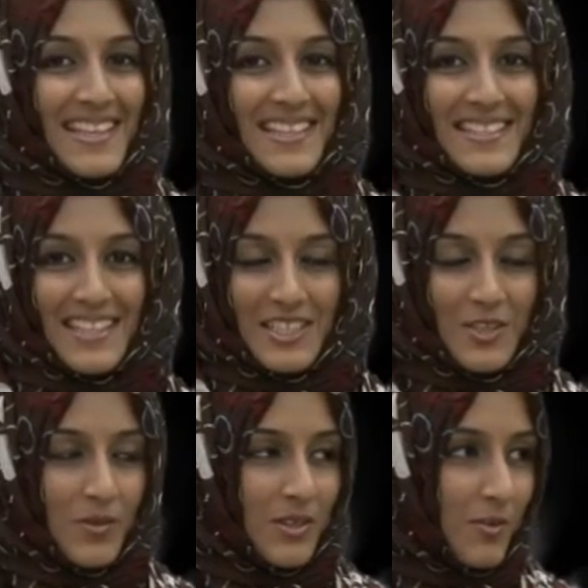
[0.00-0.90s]

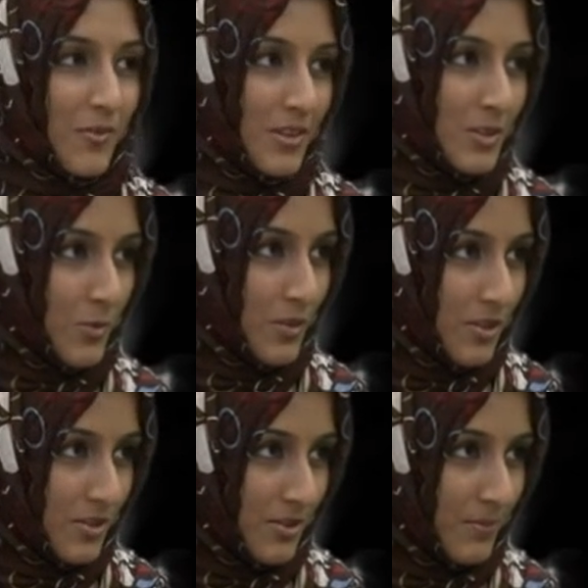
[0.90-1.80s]
Starting with the first
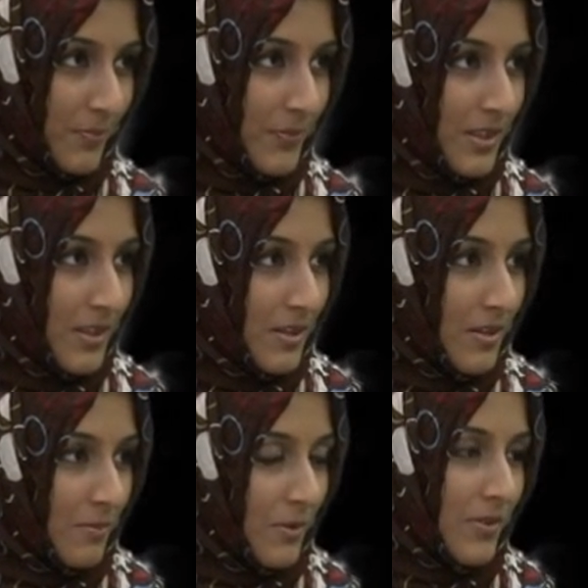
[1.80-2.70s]
question.
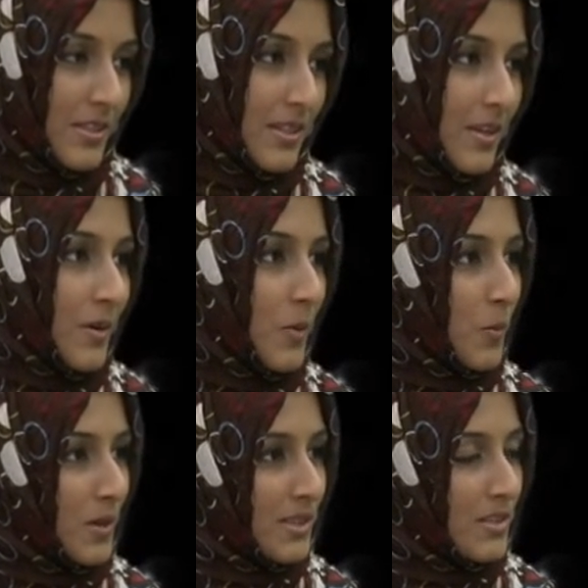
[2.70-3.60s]
Professor,
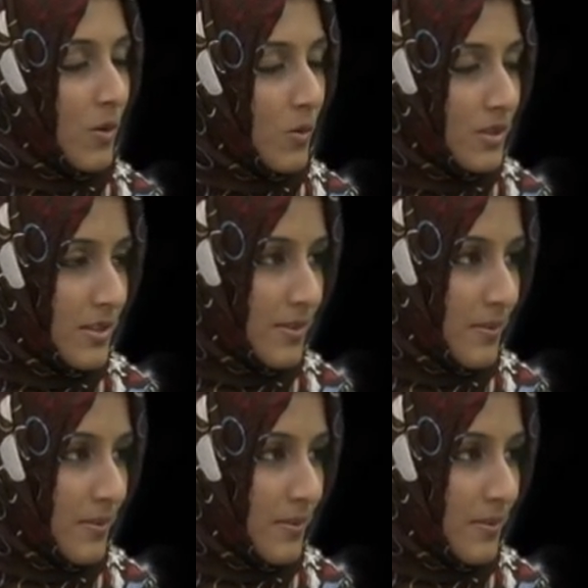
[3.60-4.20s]
what is autism?